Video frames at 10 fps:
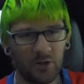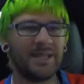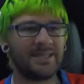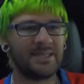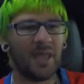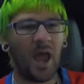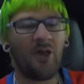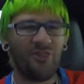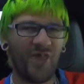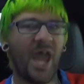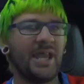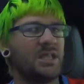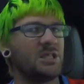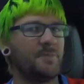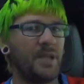It's not that
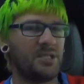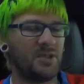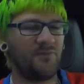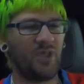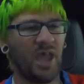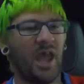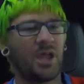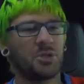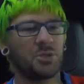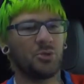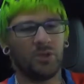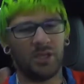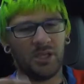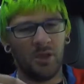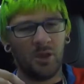expensive to
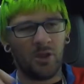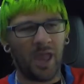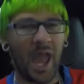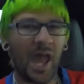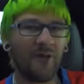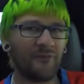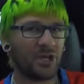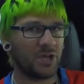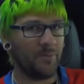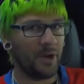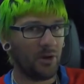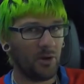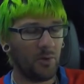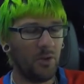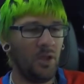actually have a Camaro.